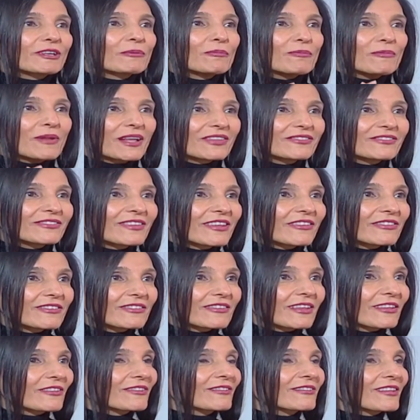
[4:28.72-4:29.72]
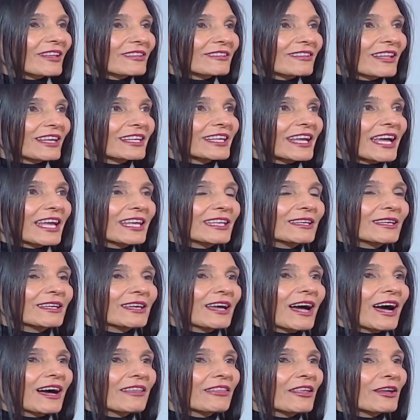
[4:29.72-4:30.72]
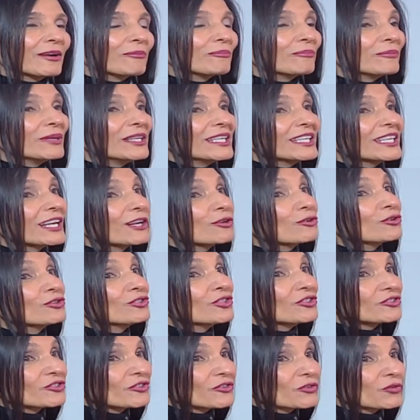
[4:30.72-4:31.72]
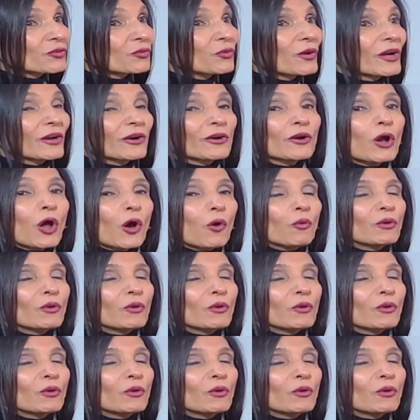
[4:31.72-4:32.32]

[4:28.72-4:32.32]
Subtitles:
blood test. It's not like any other medical conditions where